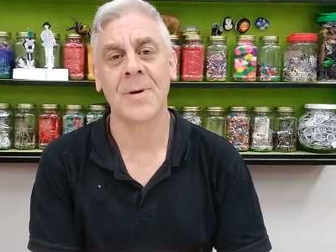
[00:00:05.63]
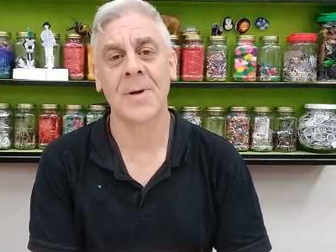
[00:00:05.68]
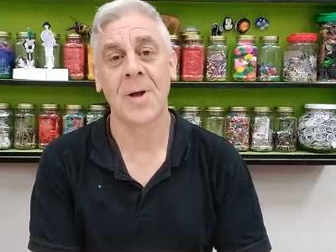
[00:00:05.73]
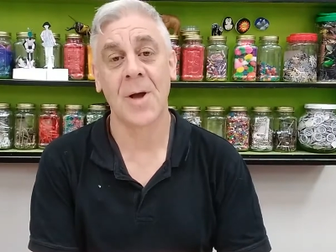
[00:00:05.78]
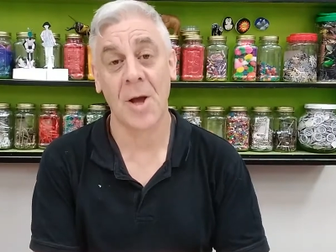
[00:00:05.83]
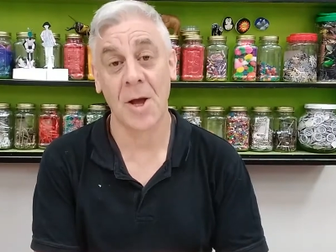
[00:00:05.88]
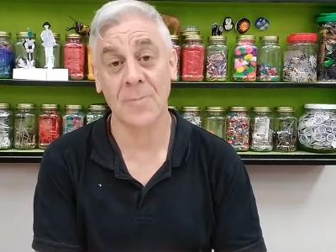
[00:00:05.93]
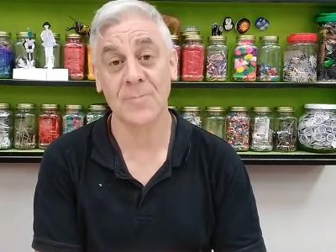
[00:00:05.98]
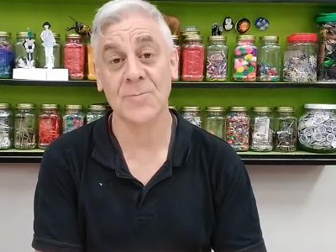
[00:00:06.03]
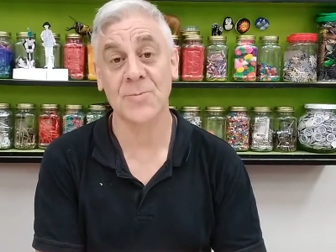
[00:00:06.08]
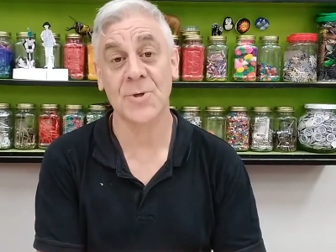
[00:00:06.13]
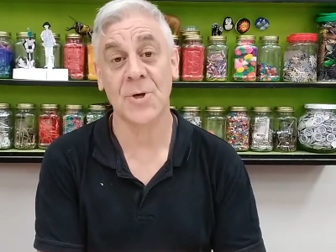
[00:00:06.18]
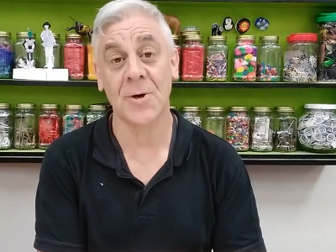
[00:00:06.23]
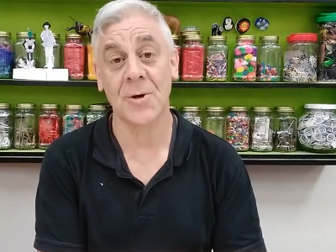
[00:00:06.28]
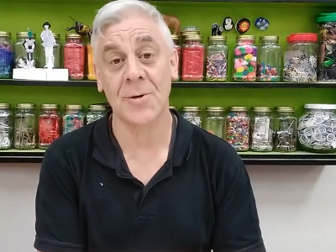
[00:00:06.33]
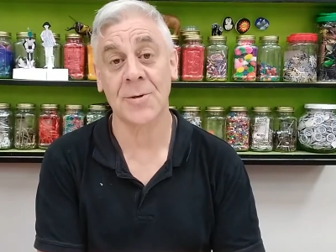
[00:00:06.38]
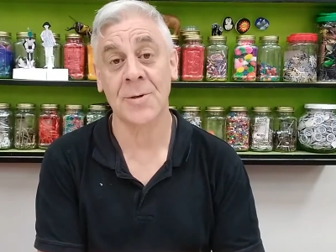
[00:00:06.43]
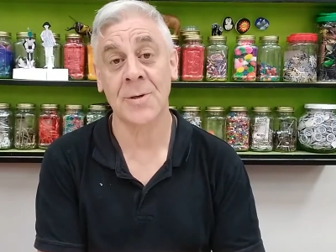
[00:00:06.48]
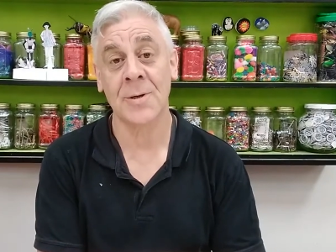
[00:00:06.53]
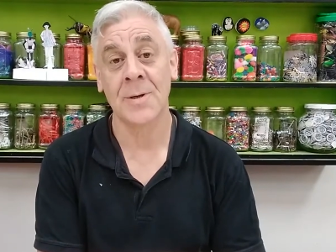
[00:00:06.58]
I'm
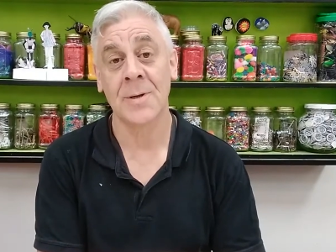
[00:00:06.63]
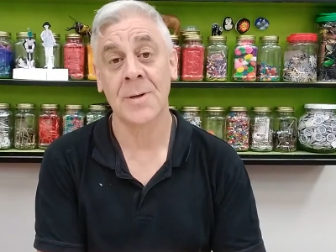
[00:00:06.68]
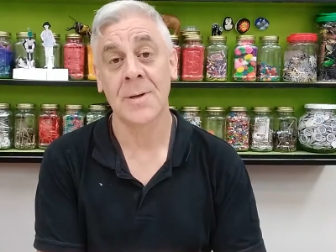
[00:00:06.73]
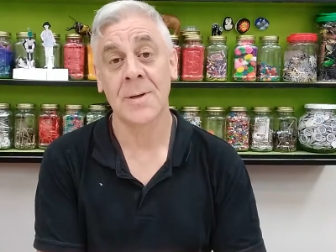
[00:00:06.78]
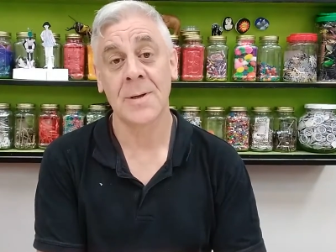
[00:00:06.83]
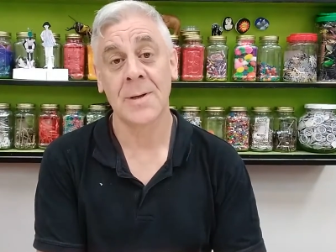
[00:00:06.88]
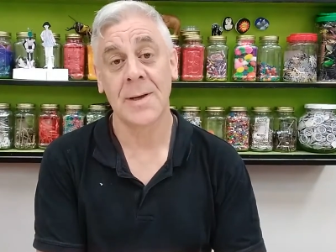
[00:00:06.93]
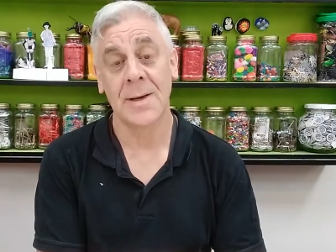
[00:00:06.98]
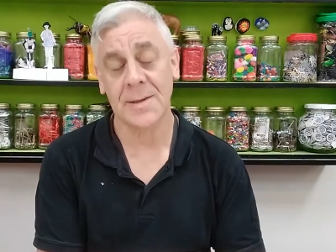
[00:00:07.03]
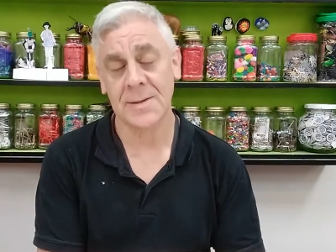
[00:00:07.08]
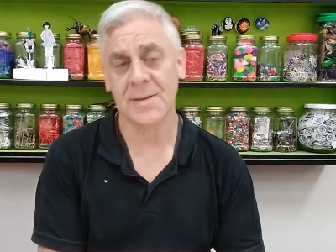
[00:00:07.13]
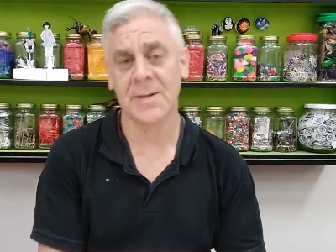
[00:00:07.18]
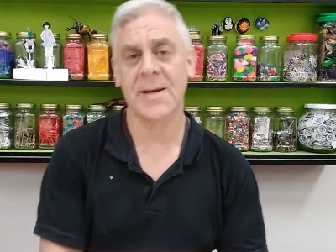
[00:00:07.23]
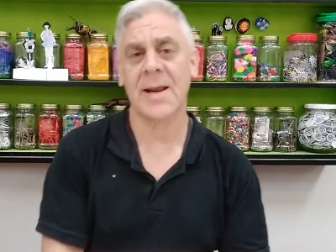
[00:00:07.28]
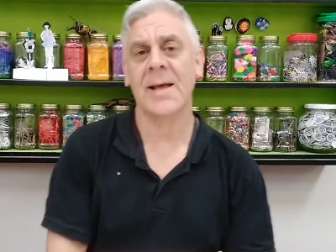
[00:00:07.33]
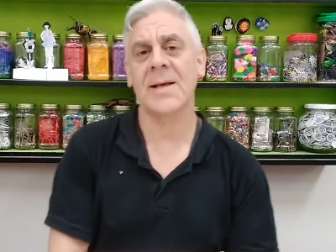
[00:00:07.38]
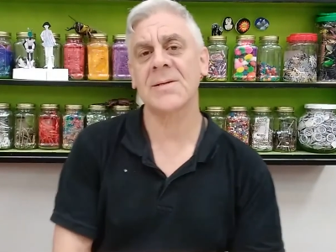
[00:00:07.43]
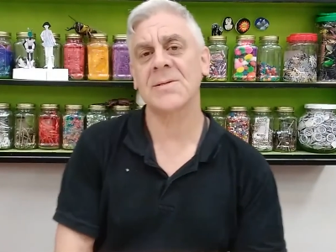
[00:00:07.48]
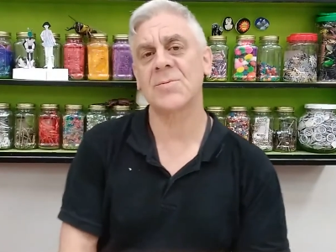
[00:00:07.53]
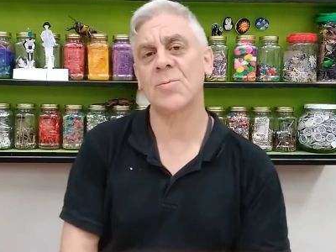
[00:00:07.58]
John, and
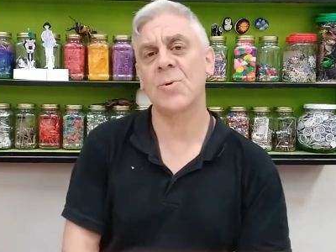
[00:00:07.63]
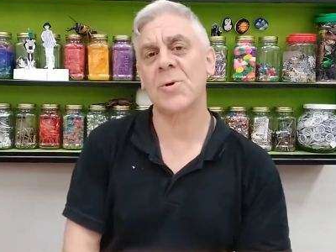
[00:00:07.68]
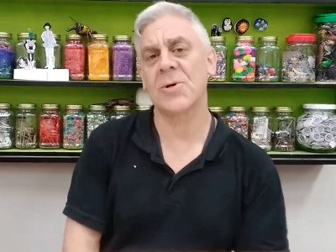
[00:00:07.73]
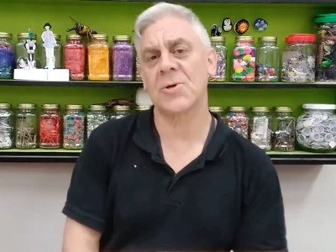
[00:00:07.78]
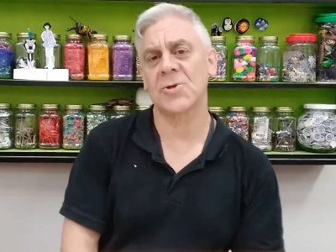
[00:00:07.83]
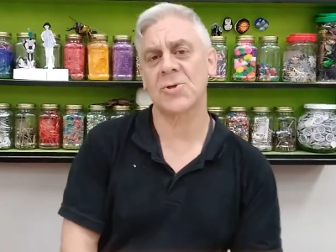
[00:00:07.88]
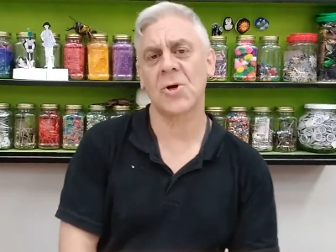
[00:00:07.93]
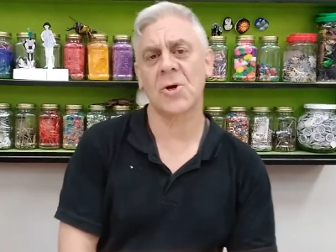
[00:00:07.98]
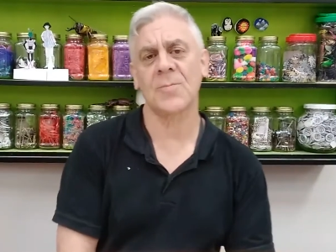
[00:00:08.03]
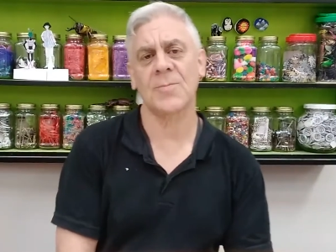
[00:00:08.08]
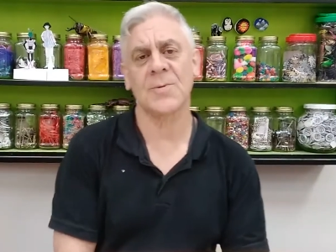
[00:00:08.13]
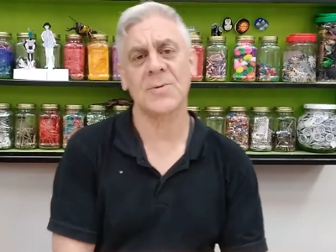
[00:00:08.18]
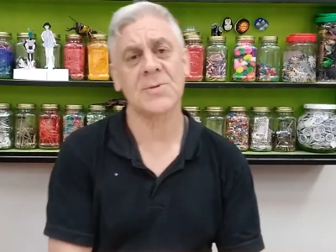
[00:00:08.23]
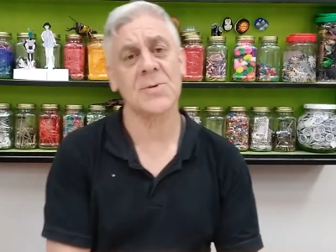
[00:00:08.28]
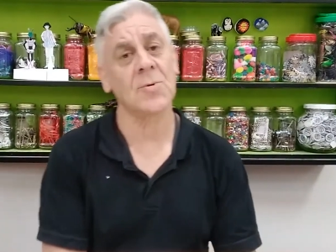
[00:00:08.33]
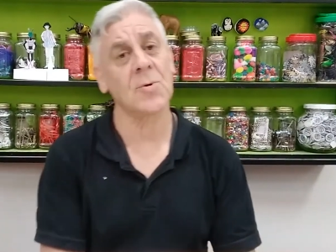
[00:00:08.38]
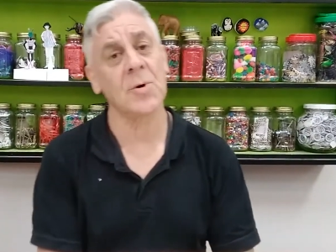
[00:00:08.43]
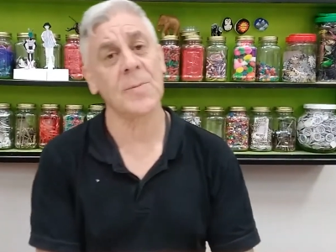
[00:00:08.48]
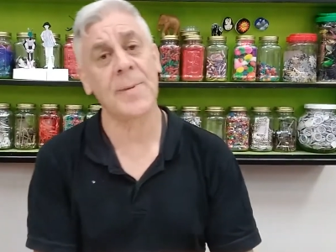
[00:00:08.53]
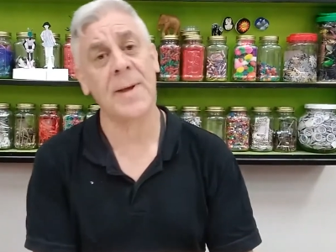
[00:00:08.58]
today's workshop is
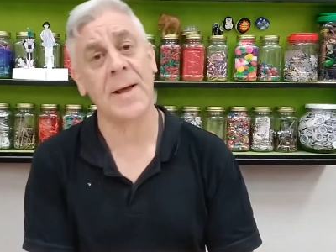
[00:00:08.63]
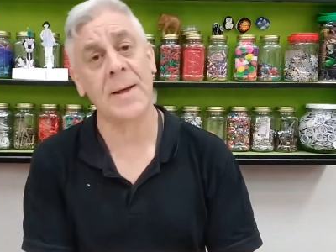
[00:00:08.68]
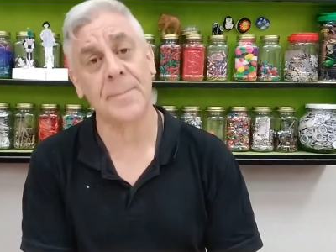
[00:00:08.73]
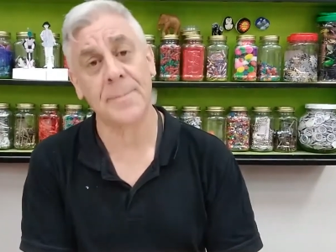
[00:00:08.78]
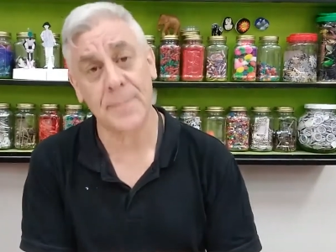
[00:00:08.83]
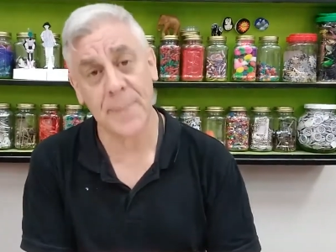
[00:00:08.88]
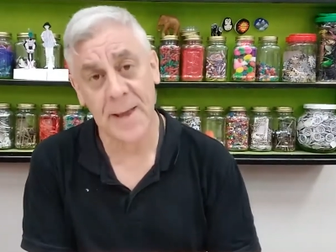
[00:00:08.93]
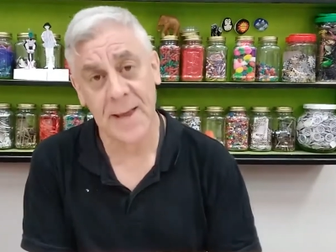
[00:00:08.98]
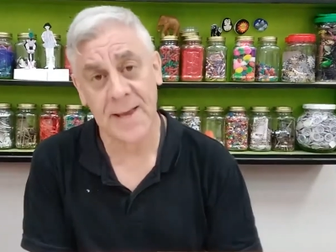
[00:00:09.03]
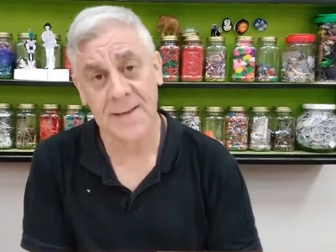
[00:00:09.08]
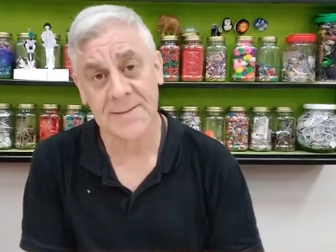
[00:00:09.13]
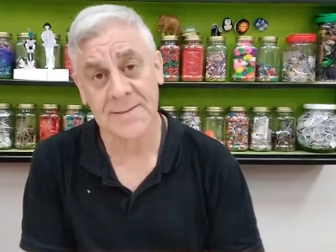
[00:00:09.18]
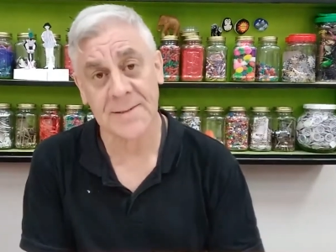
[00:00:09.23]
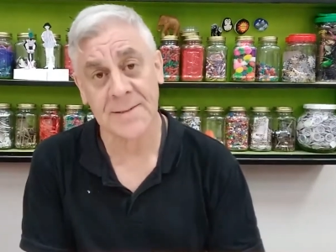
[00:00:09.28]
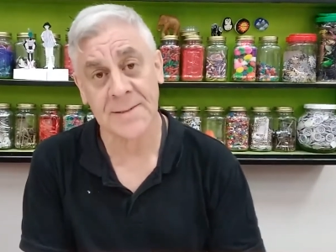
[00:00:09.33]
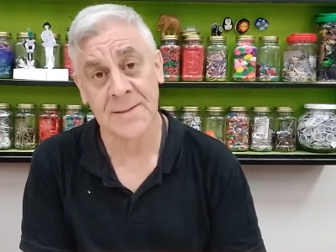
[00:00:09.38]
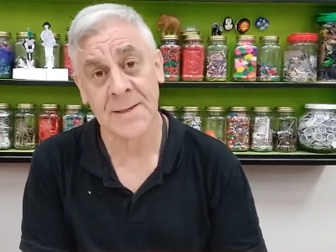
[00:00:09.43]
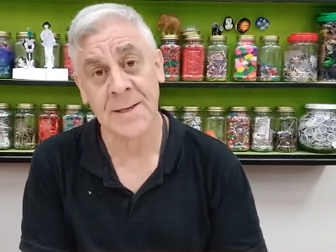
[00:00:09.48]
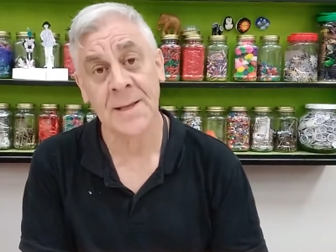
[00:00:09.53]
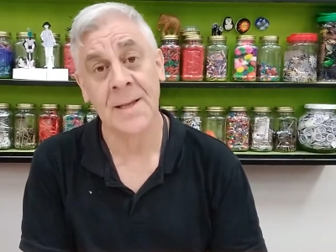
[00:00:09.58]
all about
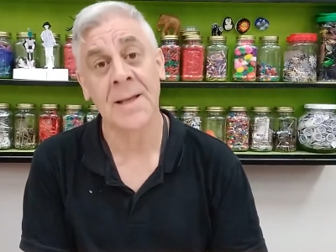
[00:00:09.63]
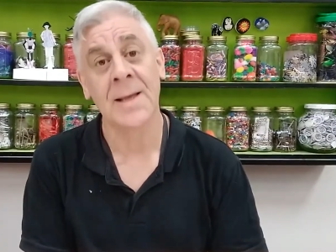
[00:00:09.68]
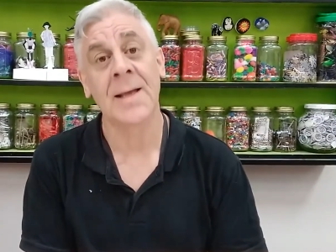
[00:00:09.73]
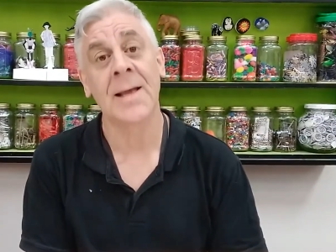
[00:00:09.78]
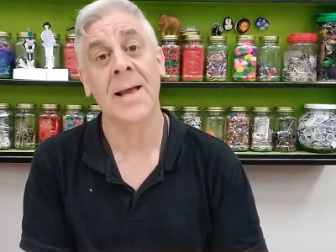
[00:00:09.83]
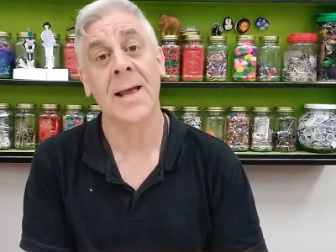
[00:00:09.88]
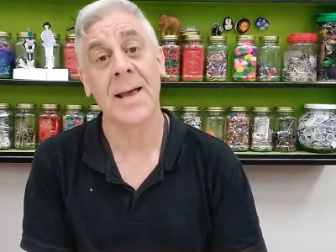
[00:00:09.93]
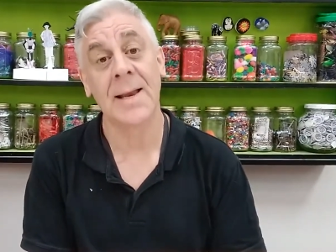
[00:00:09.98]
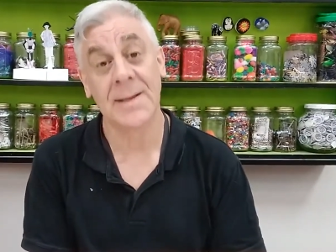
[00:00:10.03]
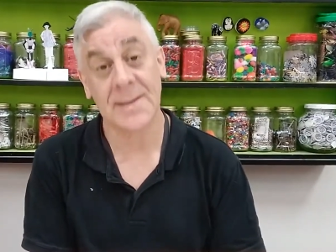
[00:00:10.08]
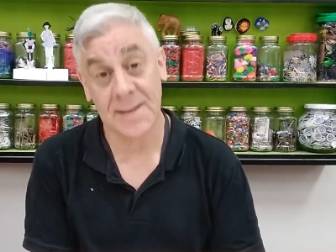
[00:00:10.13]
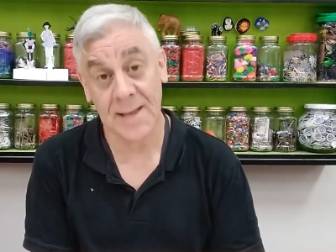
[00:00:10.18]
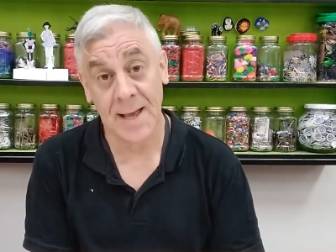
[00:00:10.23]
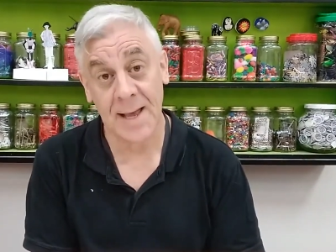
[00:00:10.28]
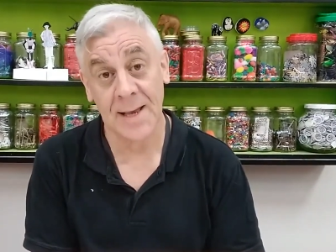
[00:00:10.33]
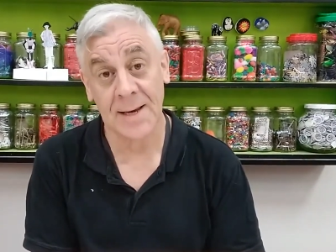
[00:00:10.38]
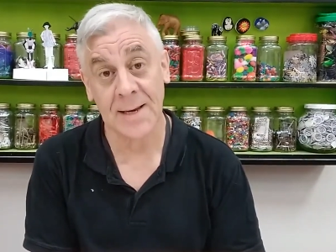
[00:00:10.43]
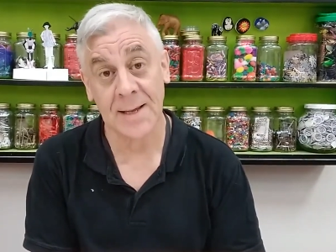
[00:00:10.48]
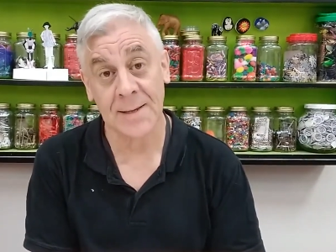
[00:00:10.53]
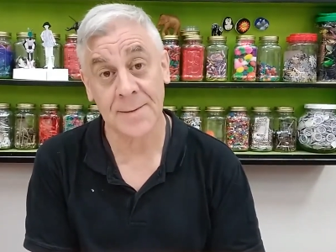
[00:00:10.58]
pattern and
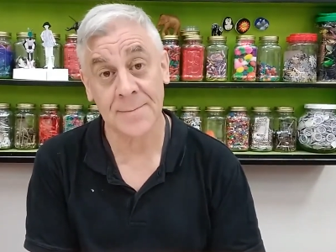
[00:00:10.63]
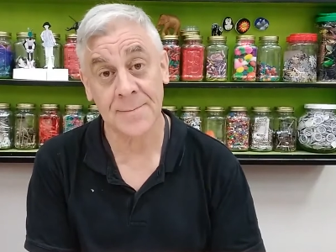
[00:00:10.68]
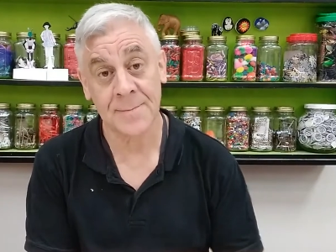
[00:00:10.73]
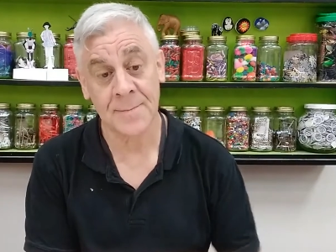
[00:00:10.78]
colour.